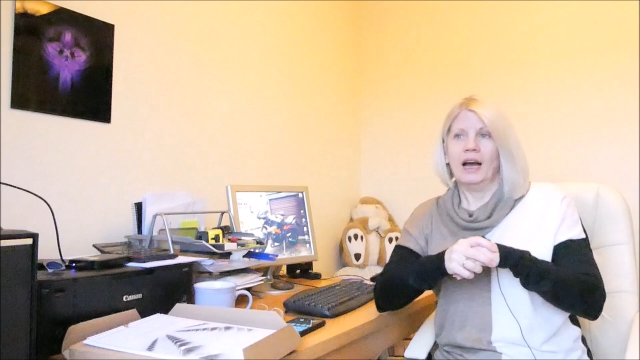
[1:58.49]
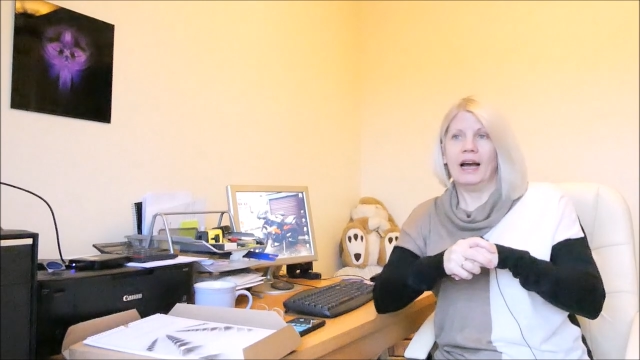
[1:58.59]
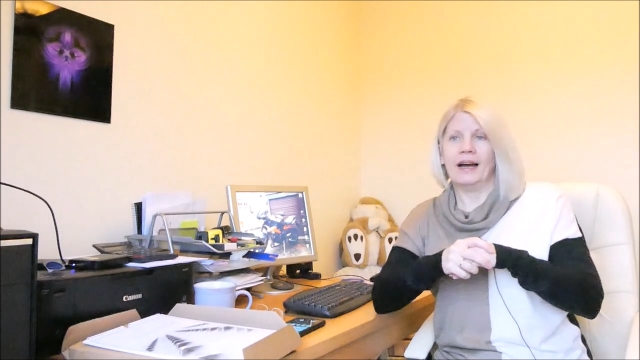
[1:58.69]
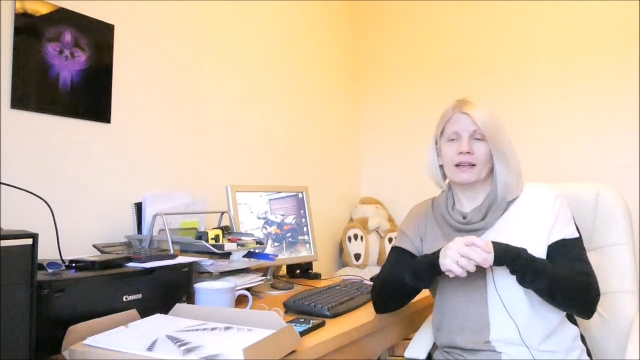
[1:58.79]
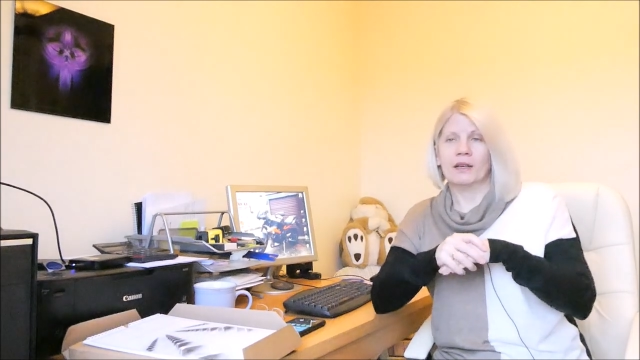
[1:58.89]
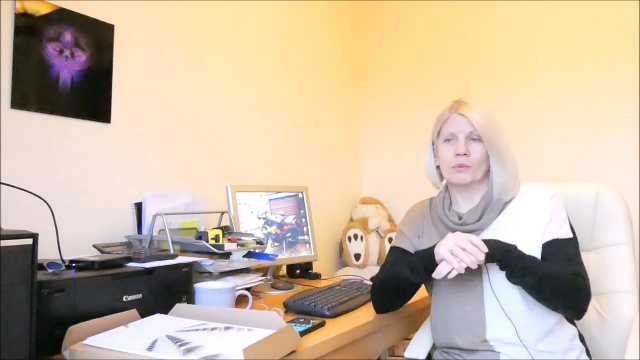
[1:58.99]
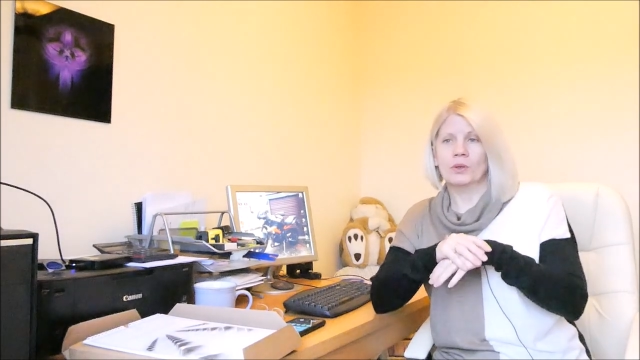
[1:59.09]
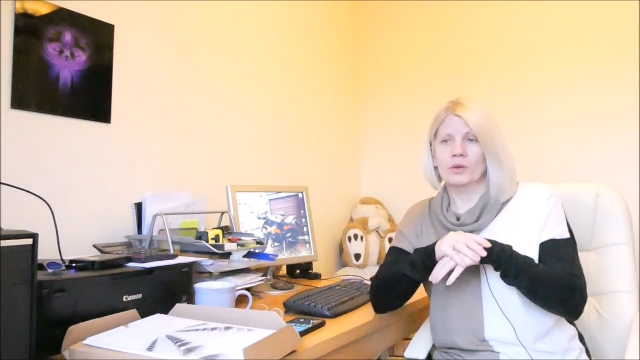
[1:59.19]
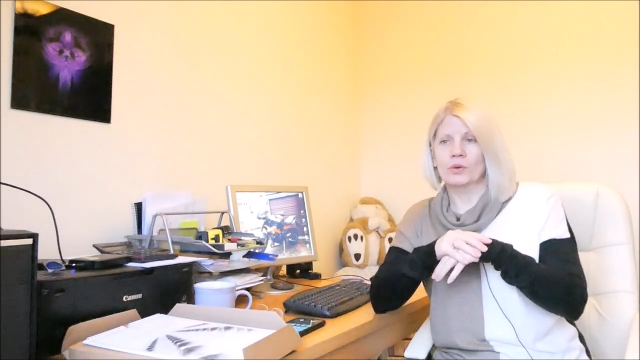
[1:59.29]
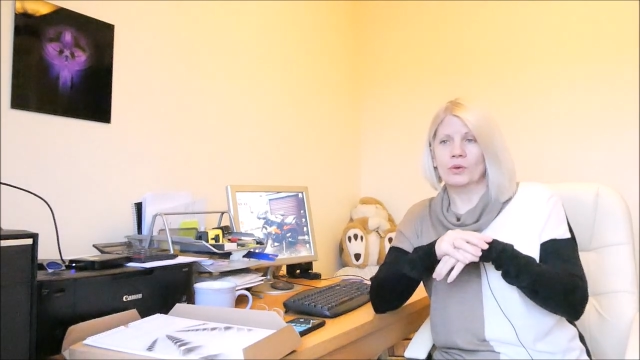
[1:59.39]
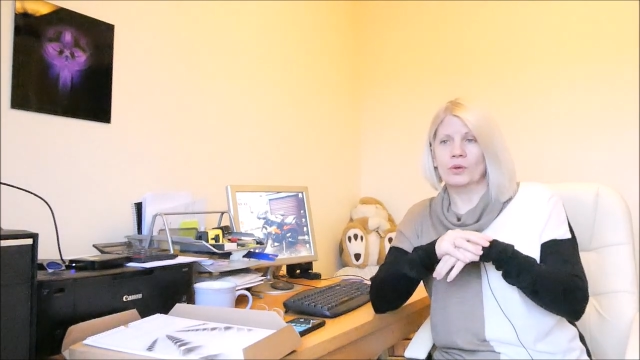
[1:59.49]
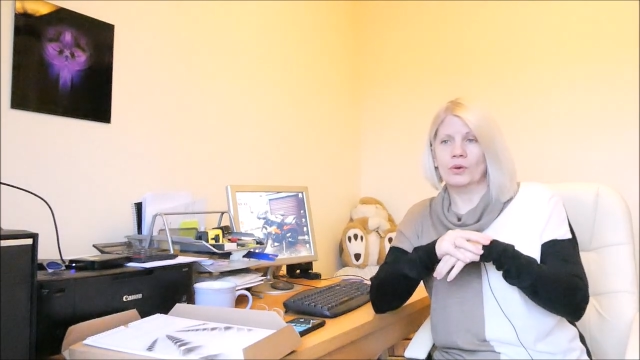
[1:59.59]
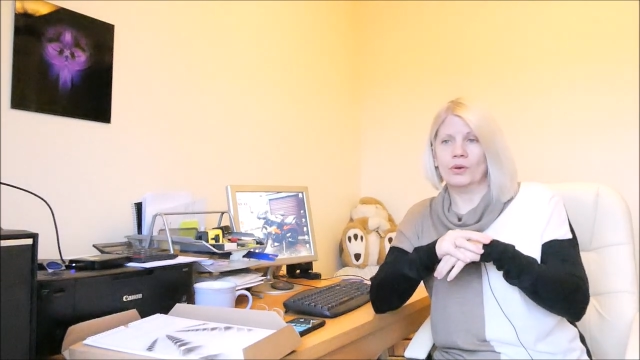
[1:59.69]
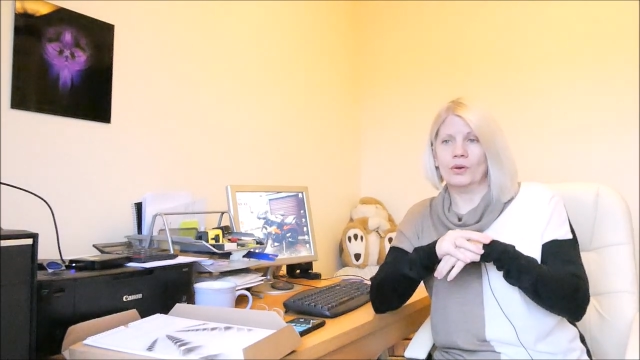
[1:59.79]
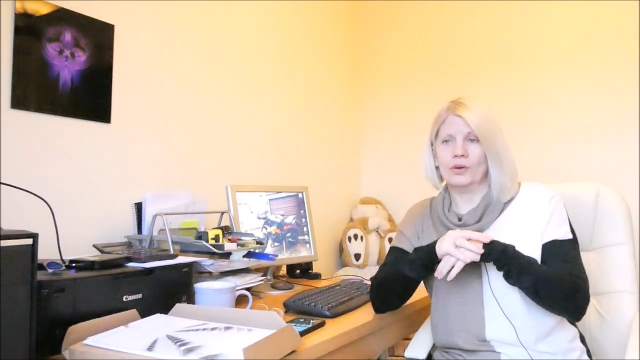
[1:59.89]
and I will
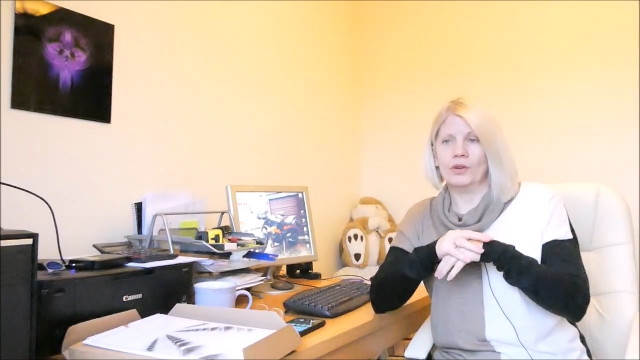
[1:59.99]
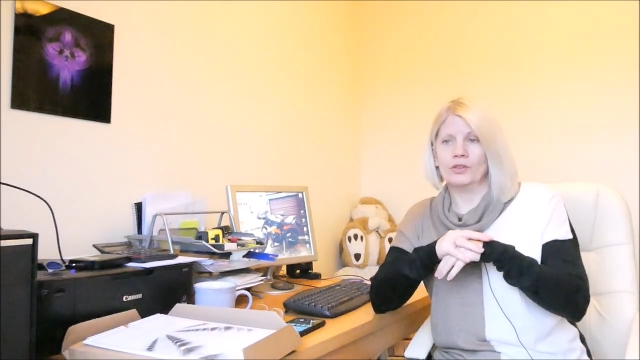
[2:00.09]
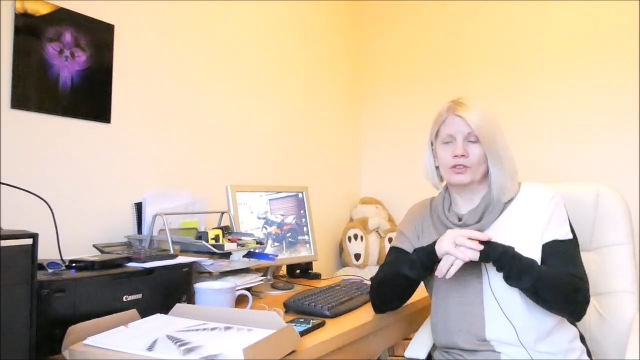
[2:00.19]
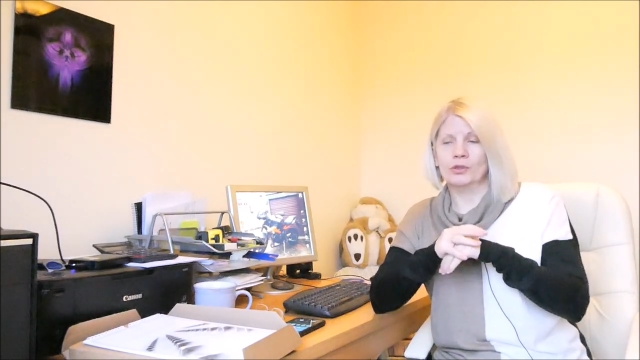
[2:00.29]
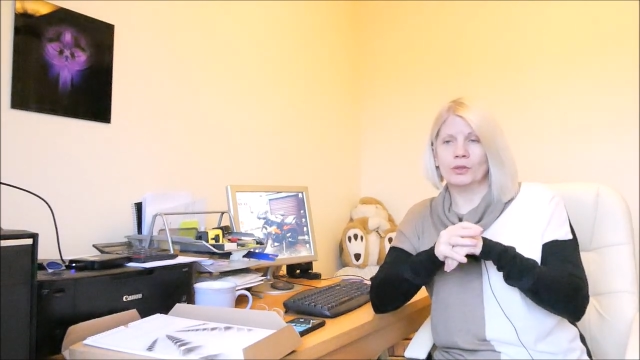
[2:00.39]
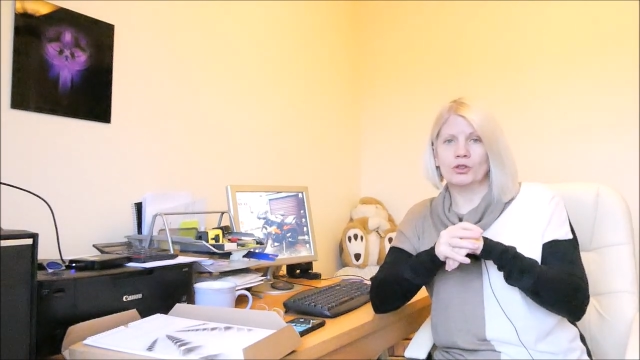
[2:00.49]
do a